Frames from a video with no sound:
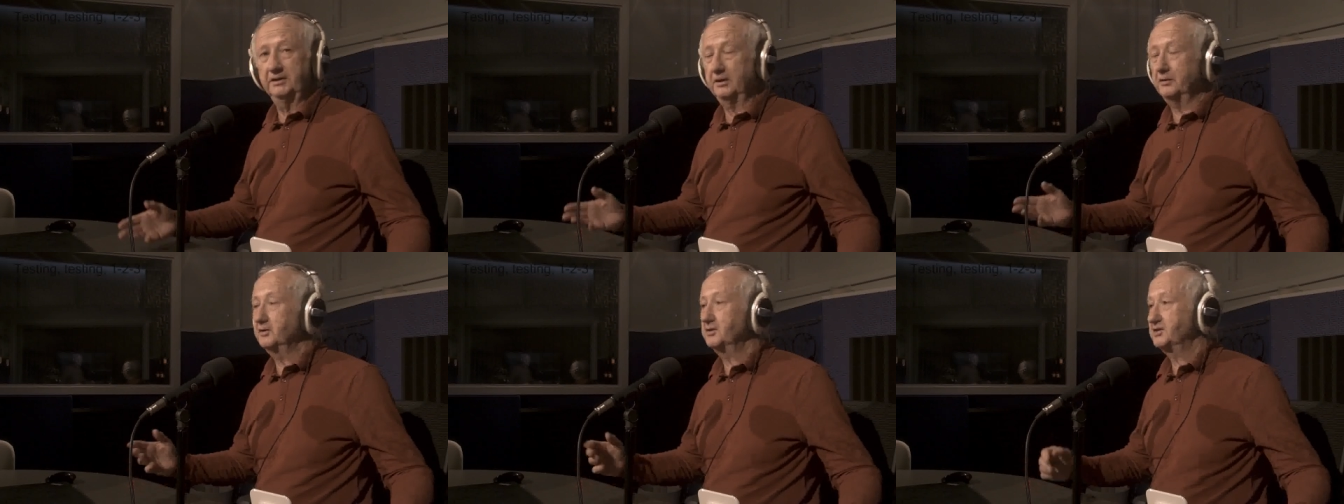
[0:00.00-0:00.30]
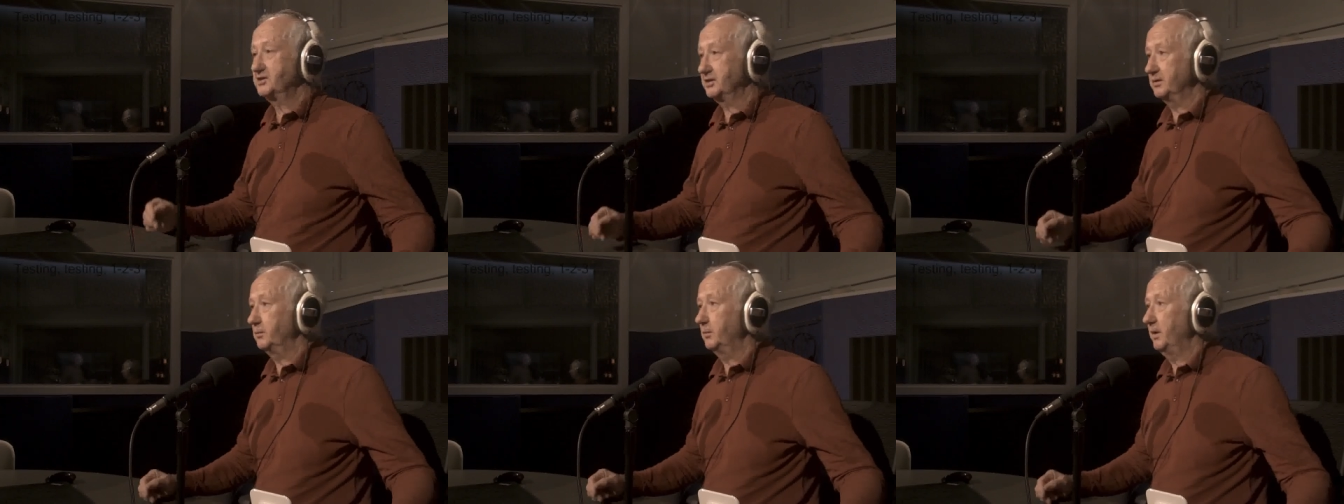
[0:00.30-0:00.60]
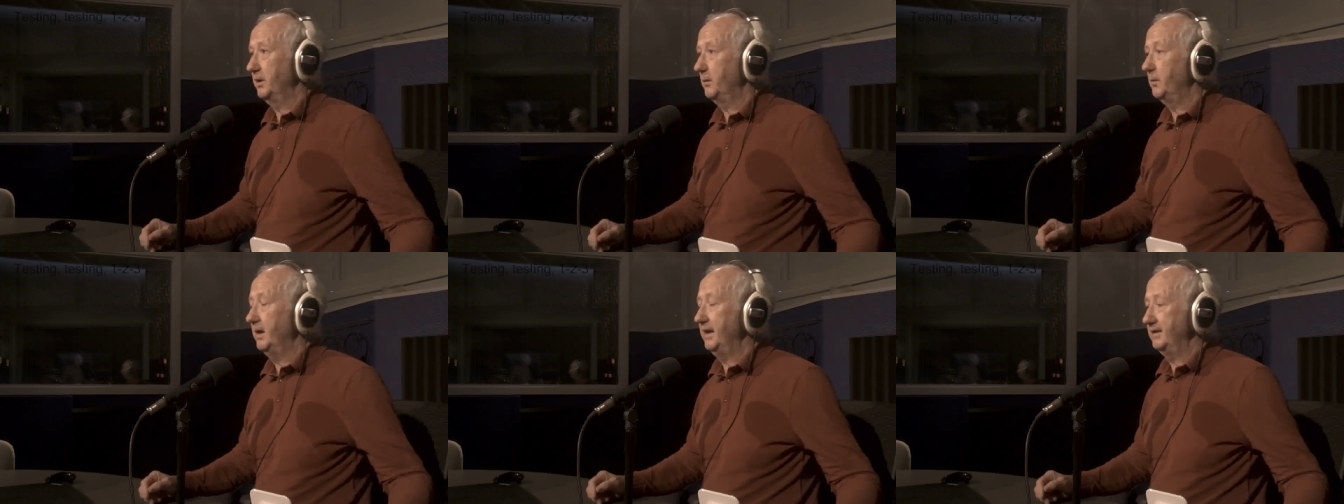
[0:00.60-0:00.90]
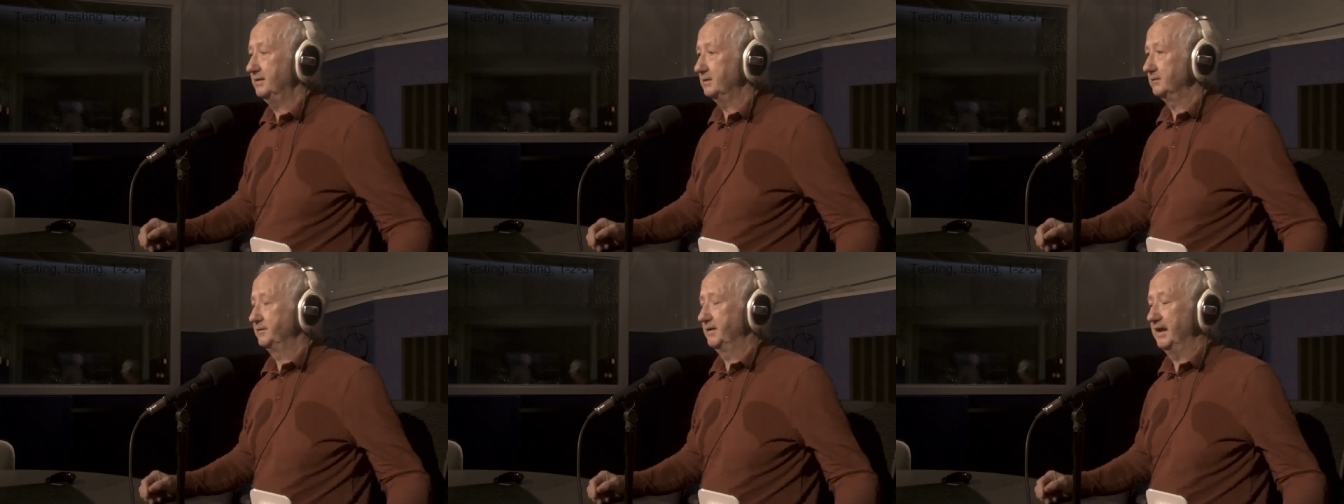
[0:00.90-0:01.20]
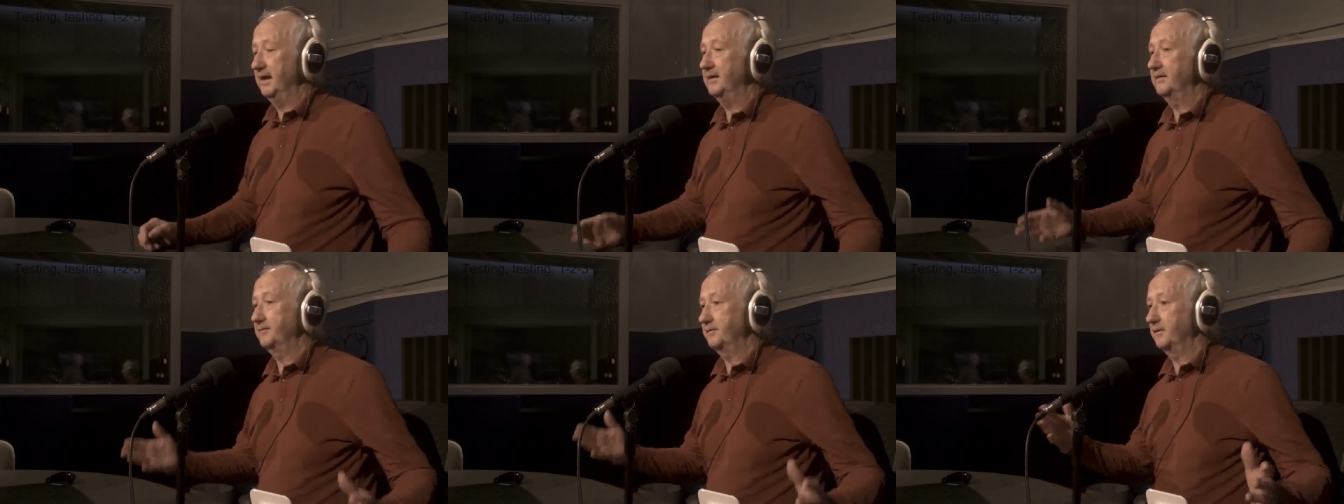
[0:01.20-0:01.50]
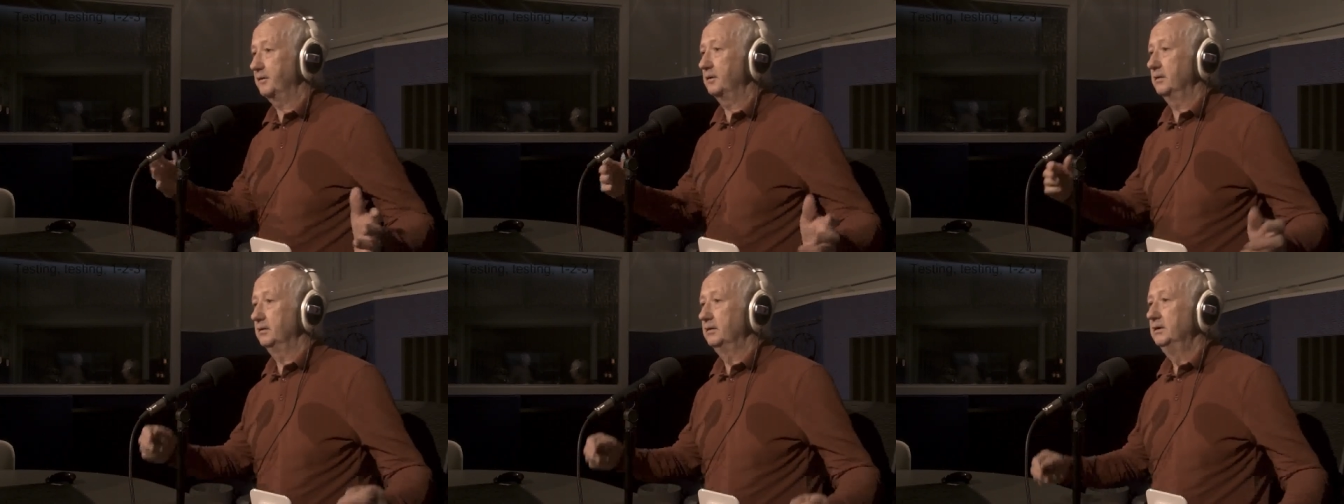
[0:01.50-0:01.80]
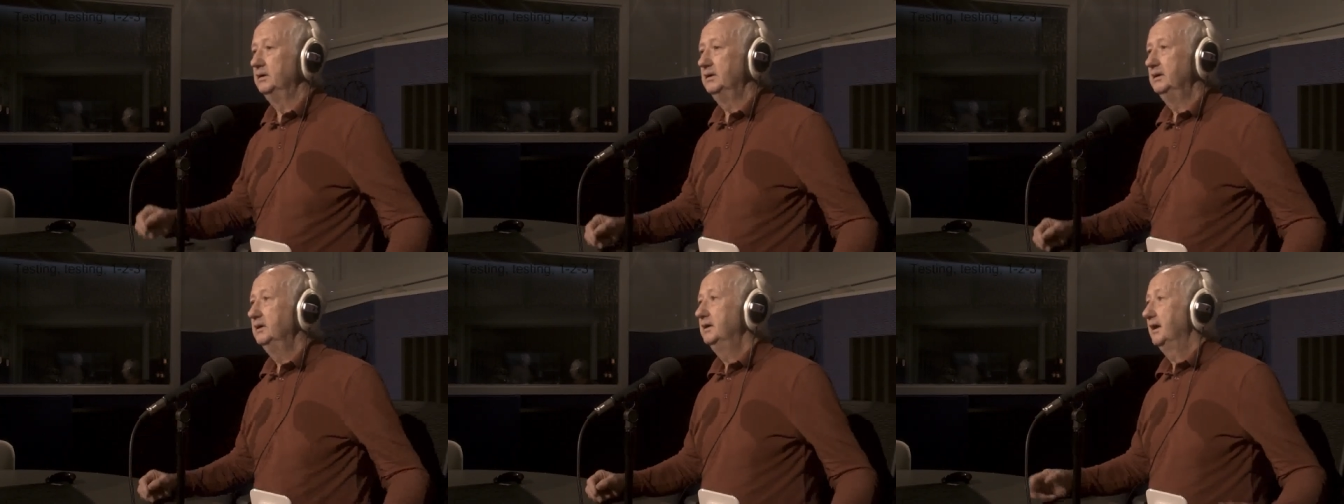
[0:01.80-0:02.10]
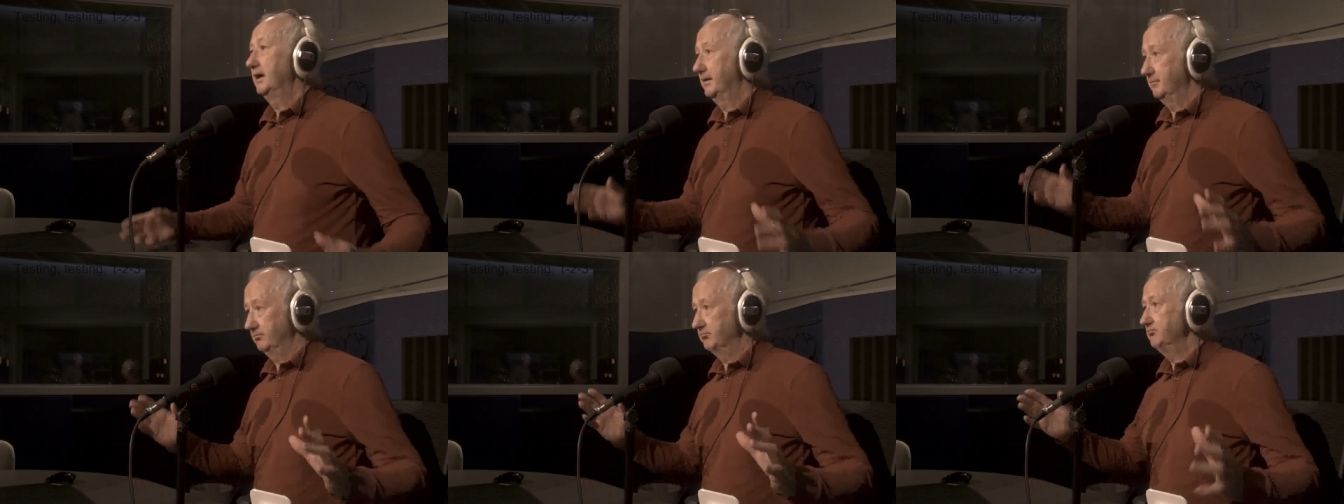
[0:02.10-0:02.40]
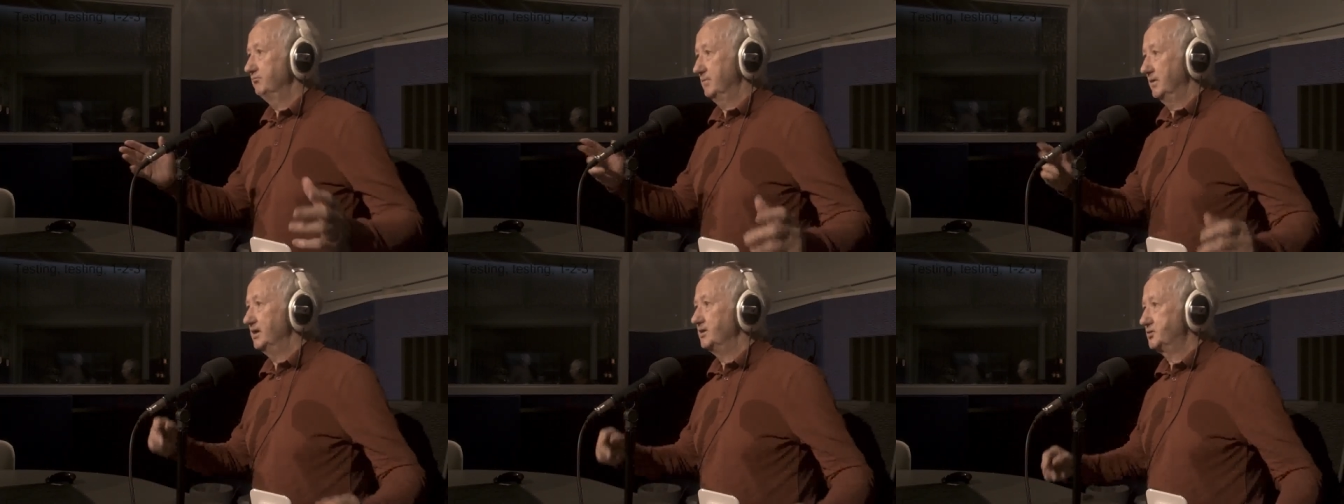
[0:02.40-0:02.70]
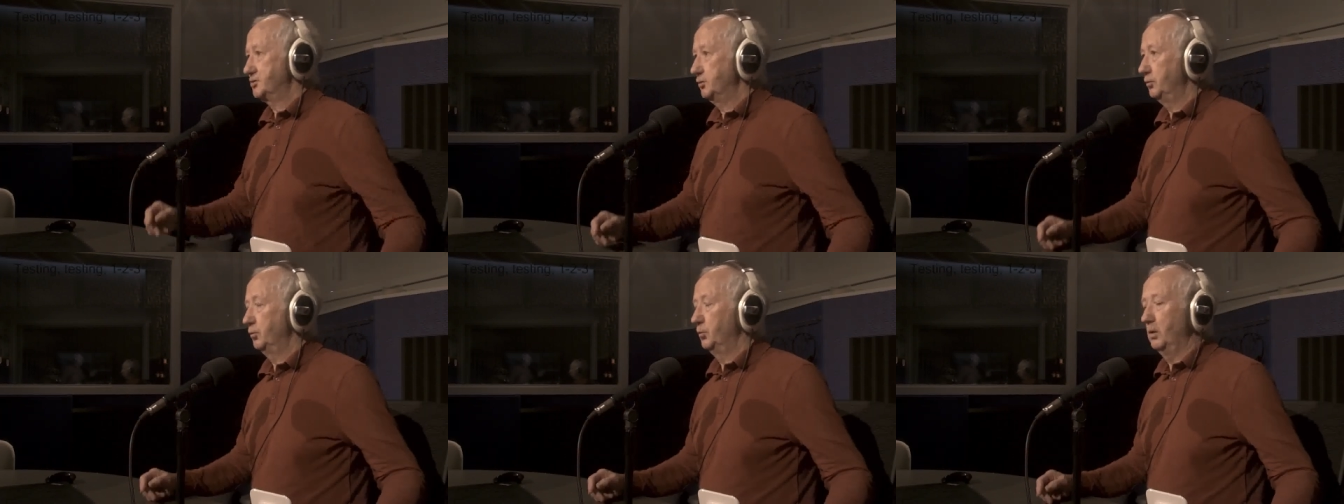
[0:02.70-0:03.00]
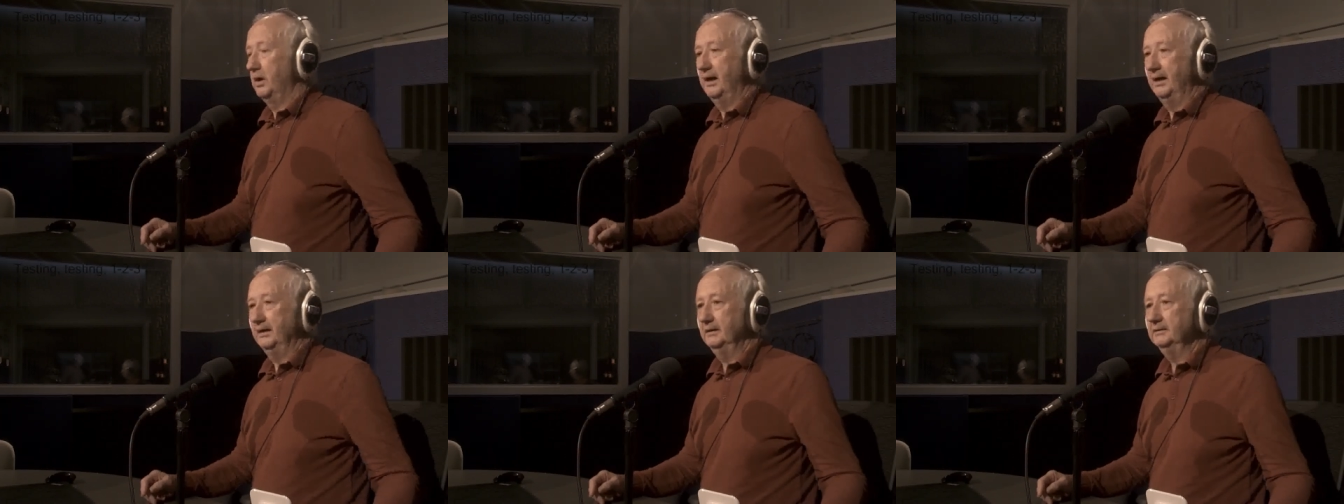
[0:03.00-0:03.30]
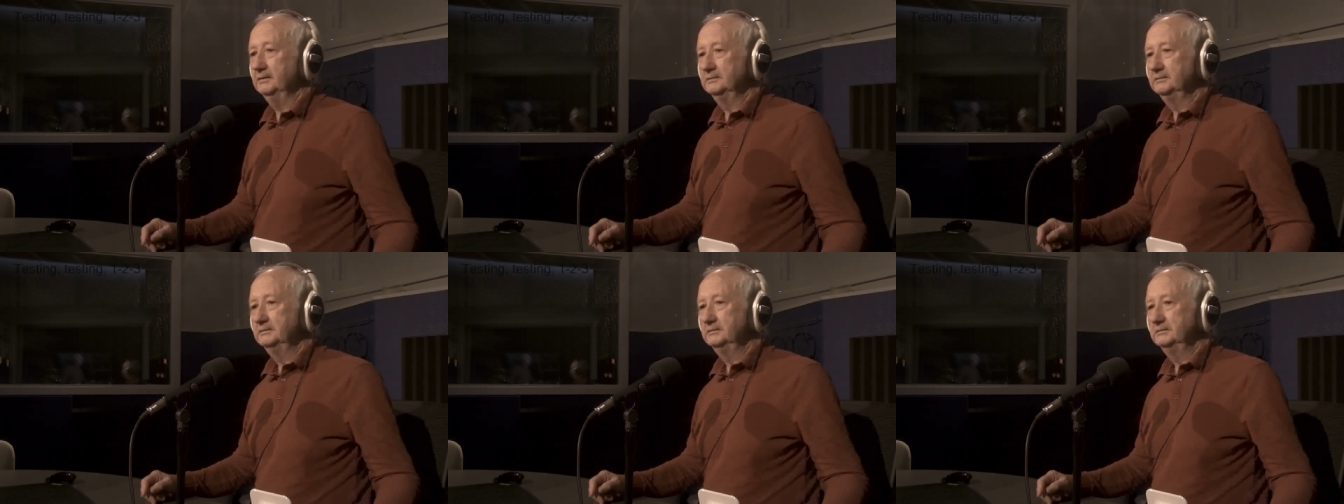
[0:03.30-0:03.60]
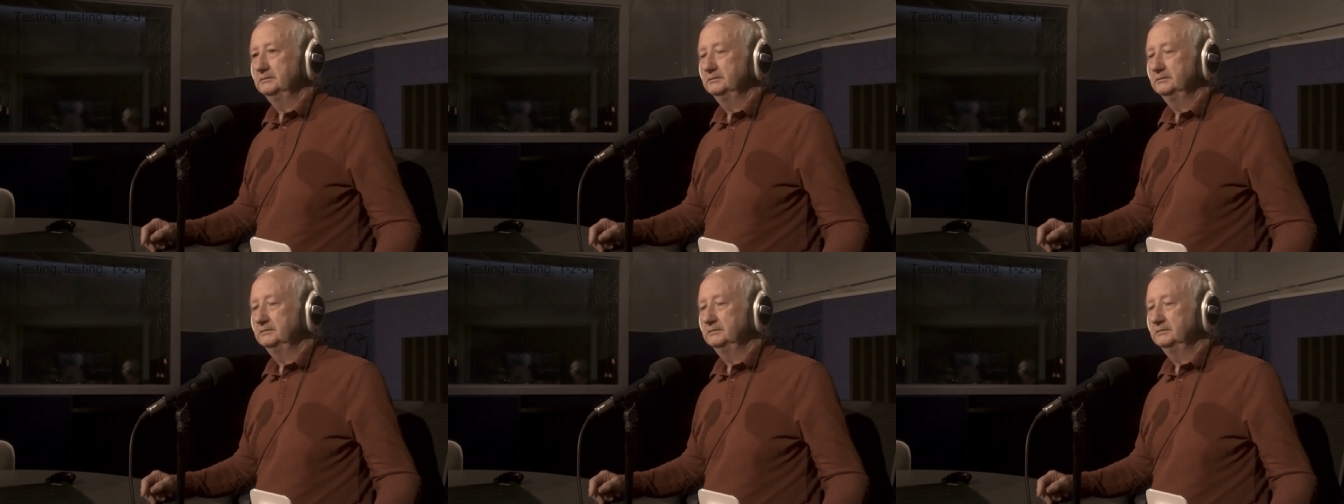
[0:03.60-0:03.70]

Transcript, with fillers: notice that we went off air for a short while